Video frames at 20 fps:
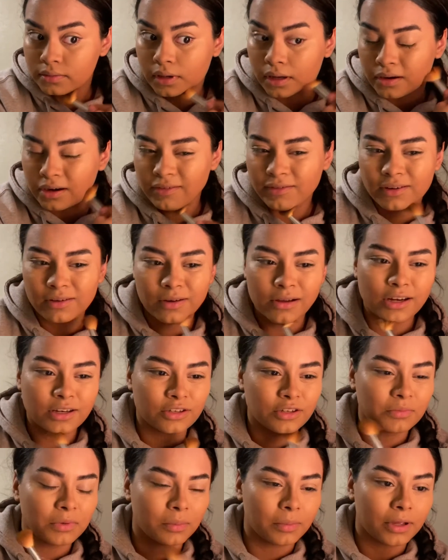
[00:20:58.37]
I don't even know how to
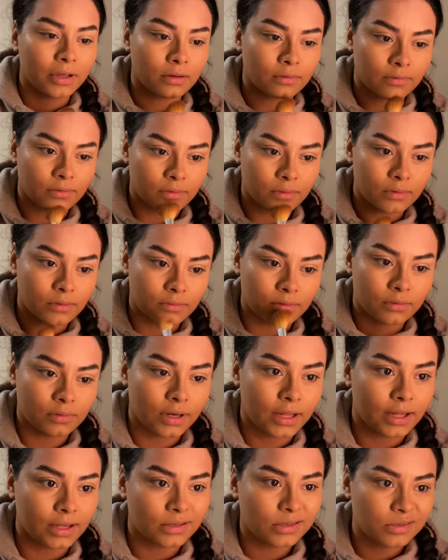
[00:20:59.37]
do my makeup for real.
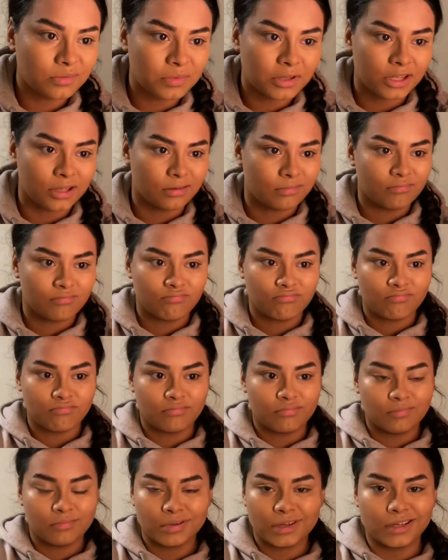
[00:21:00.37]
Like, I should be
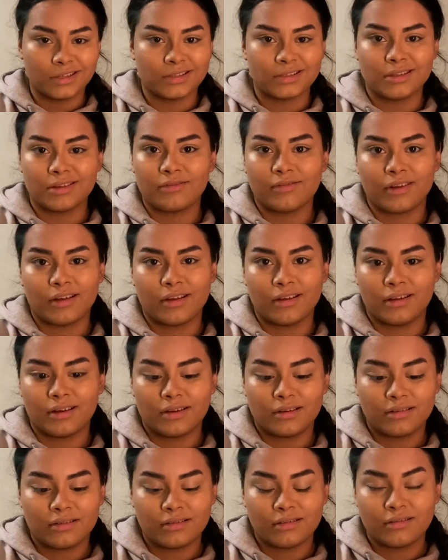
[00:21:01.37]
putting stuff on.
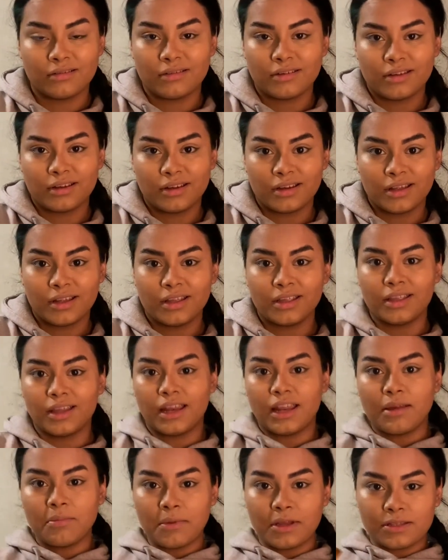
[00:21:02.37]
I
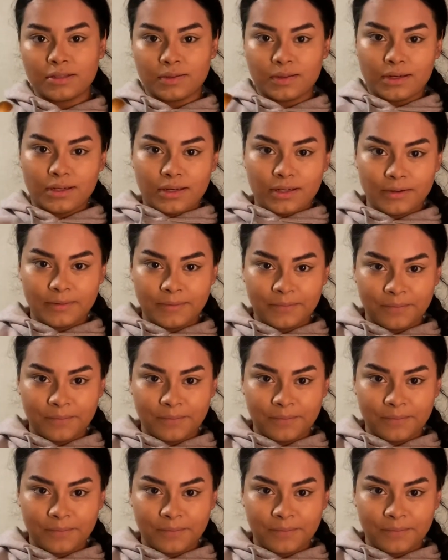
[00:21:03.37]
like my sweater.